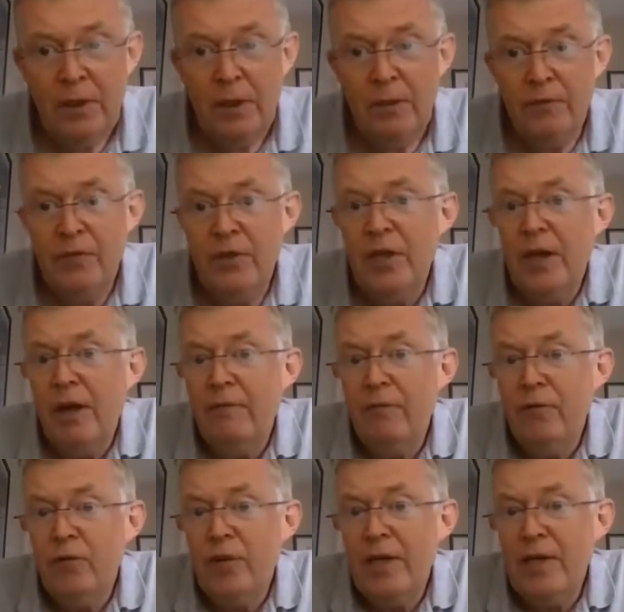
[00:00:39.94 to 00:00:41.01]

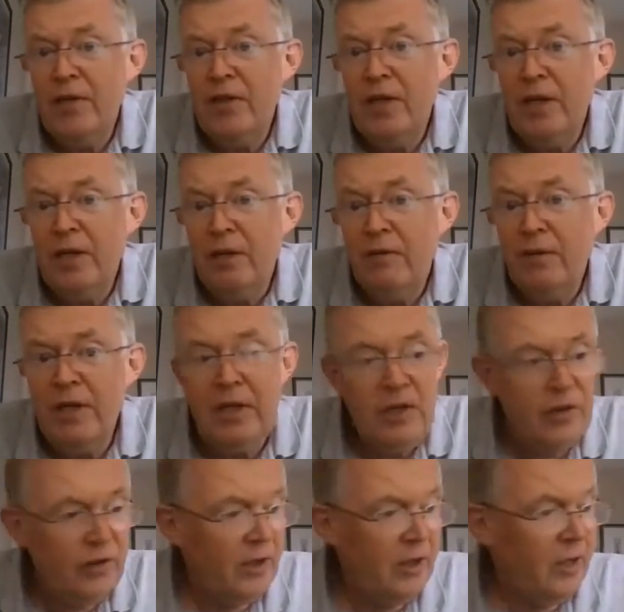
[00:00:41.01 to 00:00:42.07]
Drayton
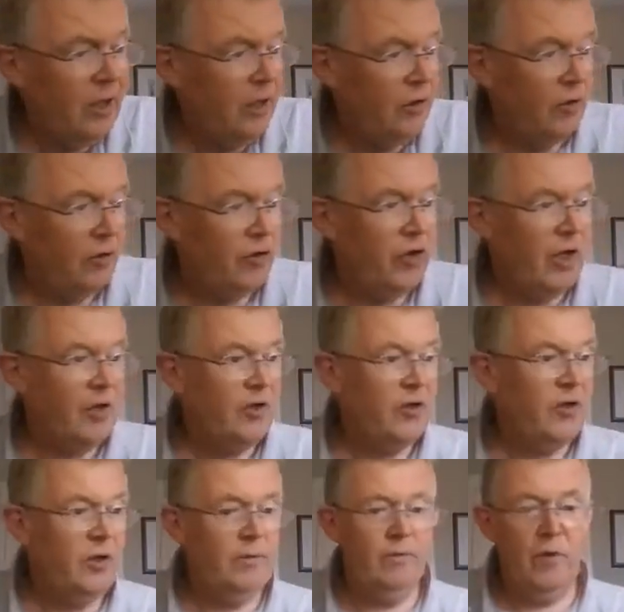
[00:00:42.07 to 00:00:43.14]
TRVs, not
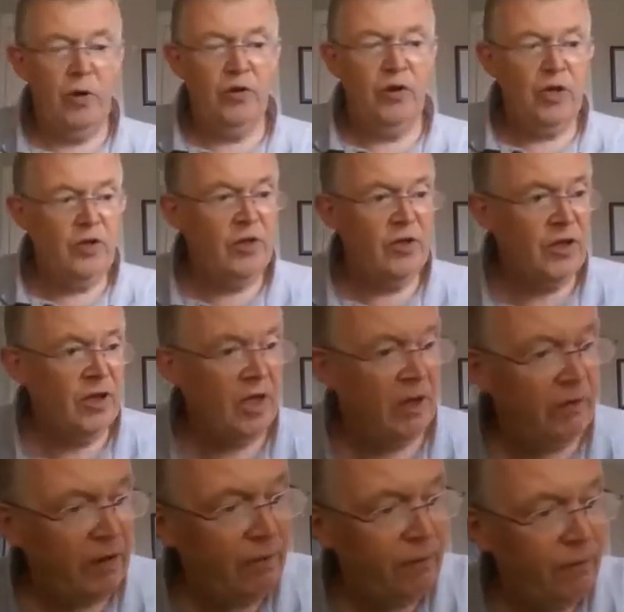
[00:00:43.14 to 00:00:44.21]
just the
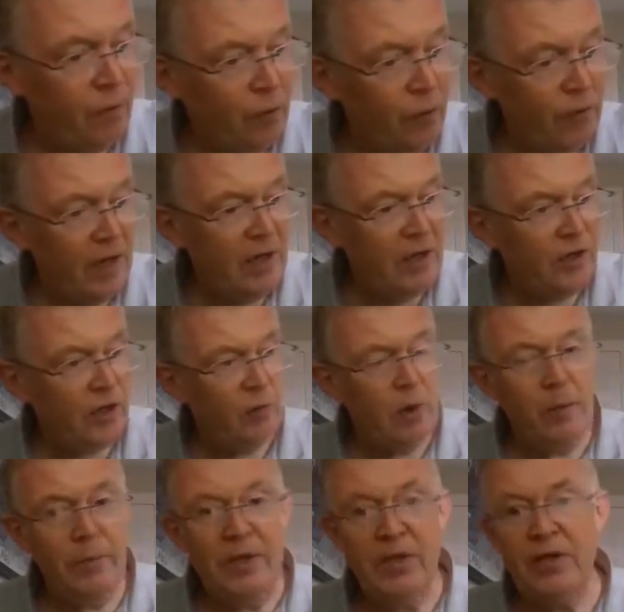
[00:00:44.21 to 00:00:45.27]
TRV4 range. So
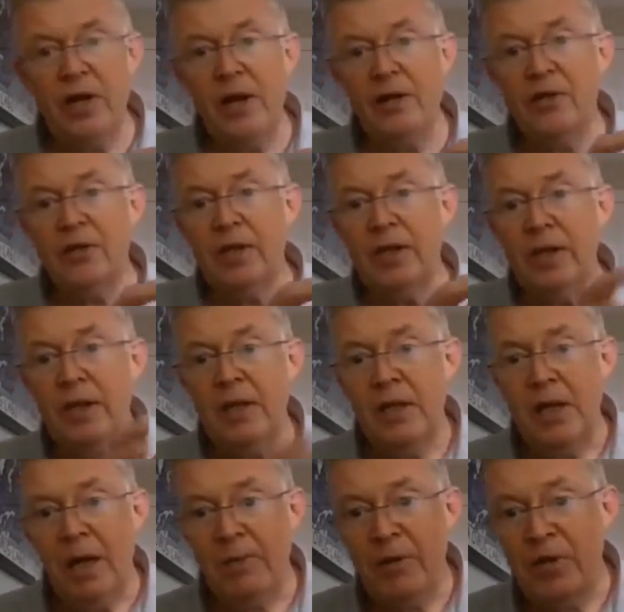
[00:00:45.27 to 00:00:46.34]
I'll be starting
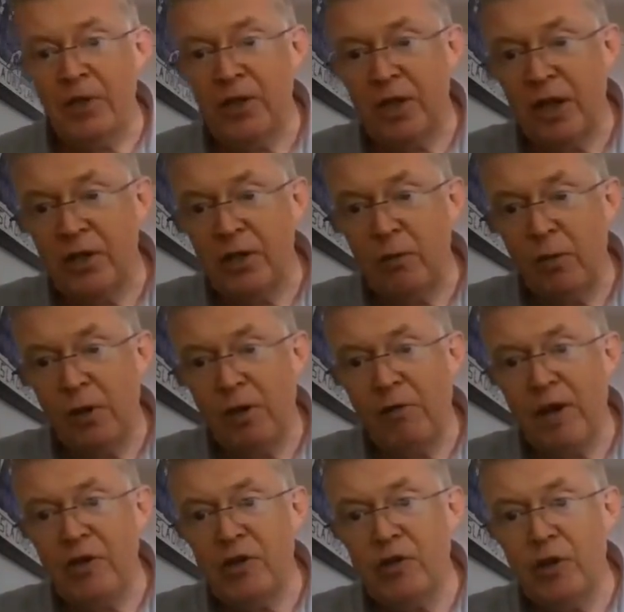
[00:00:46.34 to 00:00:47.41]
with
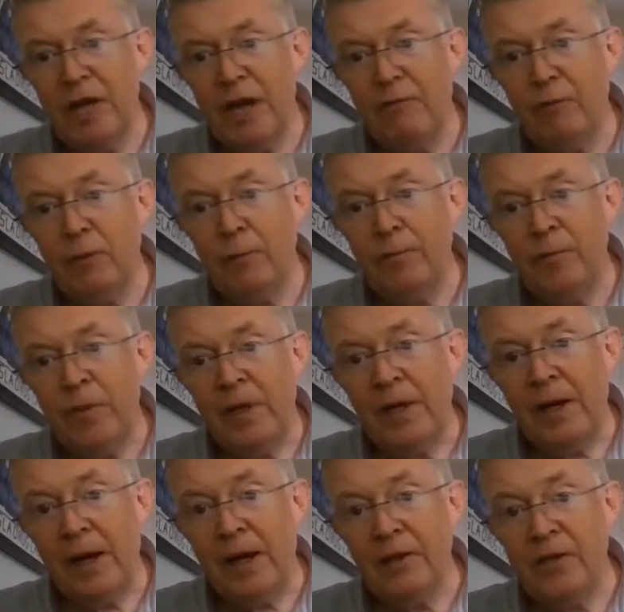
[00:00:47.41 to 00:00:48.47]
our entry level
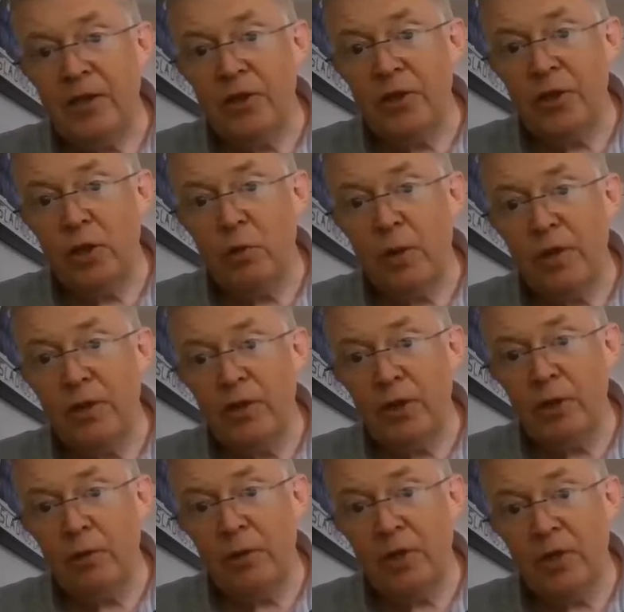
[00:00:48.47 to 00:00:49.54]

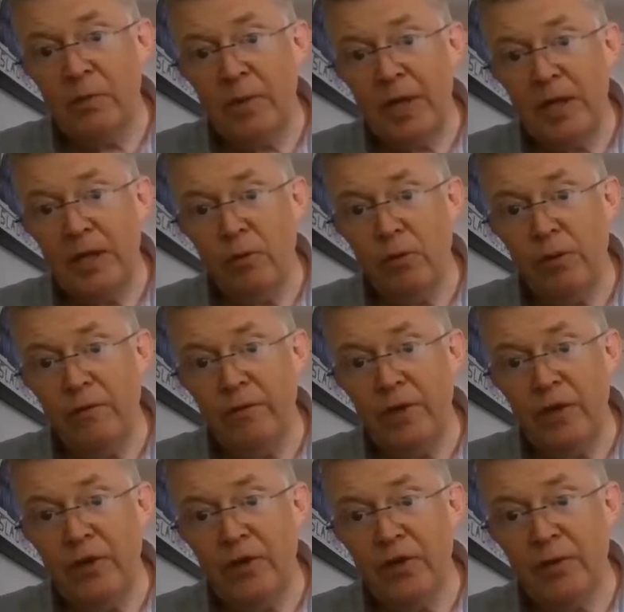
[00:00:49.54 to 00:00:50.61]
RT212, explaining all the
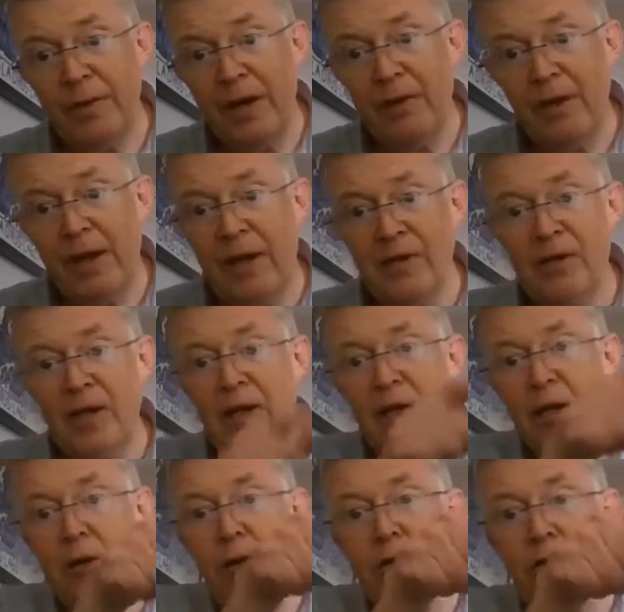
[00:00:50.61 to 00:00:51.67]
features about that and
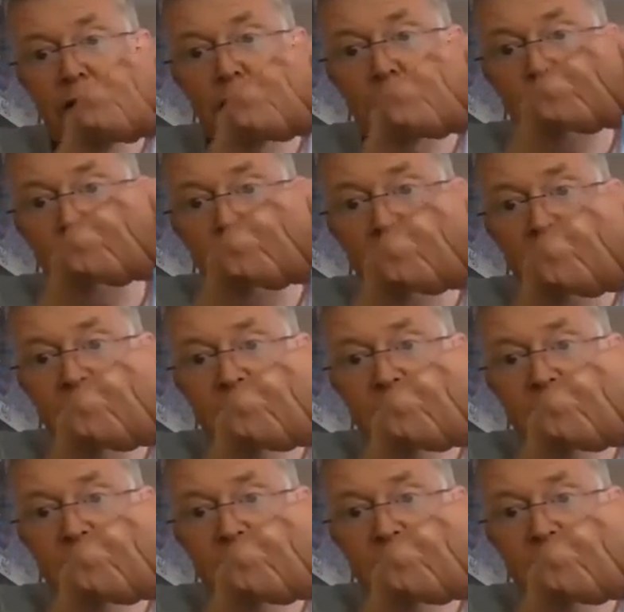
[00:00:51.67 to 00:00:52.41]
including why